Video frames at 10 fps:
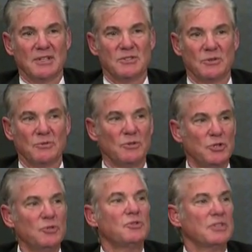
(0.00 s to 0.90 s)
So
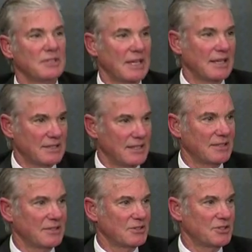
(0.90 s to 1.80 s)
using that
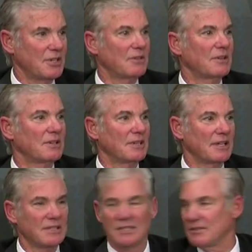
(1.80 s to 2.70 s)
data, sharing
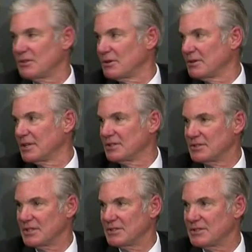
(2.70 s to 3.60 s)
that data that already
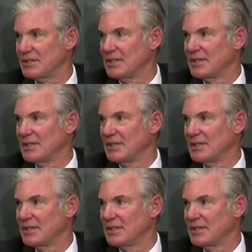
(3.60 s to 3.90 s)
exists